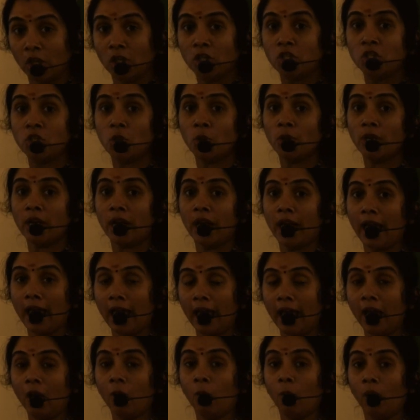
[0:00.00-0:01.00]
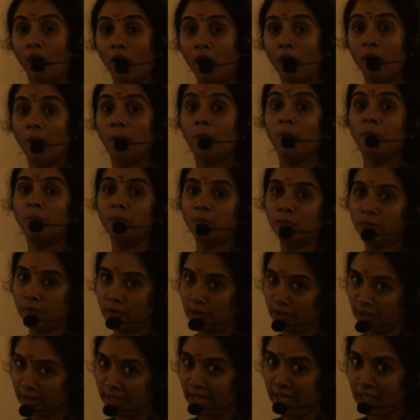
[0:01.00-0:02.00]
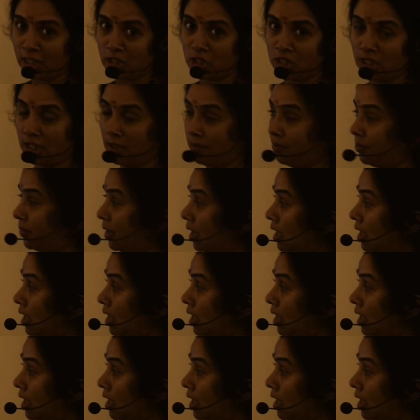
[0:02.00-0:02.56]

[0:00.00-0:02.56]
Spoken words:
should have a reaction.